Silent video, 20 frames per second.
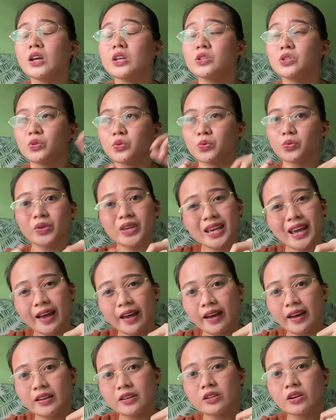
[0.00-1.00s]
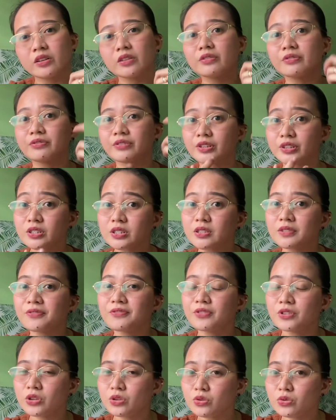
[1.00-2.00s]
So we had our first
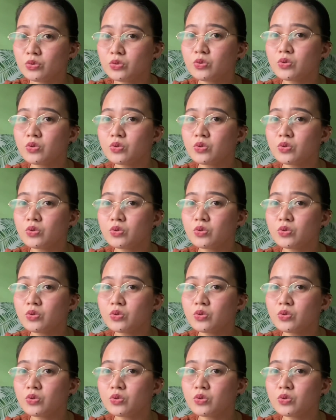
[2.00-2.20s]
few